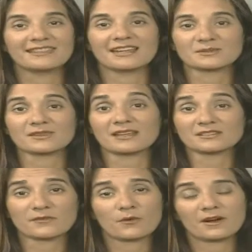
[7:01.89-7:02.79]
then that's what
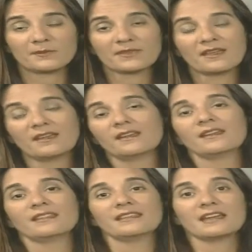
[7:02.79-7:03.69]
that's for.
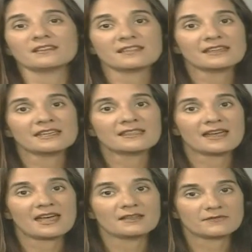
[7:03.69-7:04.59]
The other thing
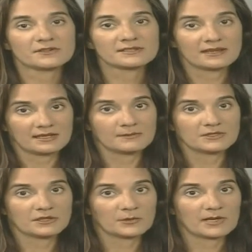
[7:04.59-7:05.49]
that First Lady
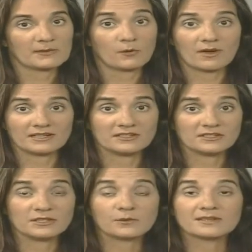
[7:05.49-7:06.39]
Michelle Obama wanted to
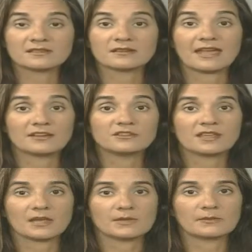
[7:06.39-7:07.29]
do was to
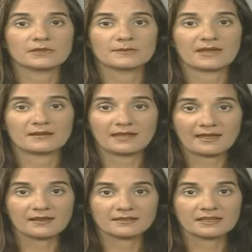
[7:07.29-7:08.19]
educate people about
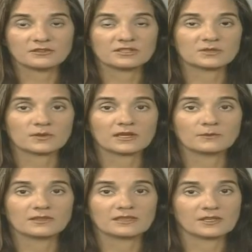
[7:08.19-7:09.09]
health, and she's working
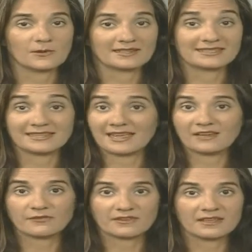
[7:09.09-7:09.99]
with the
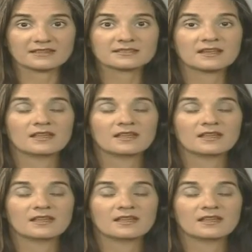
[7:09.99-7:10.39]
USDA for this.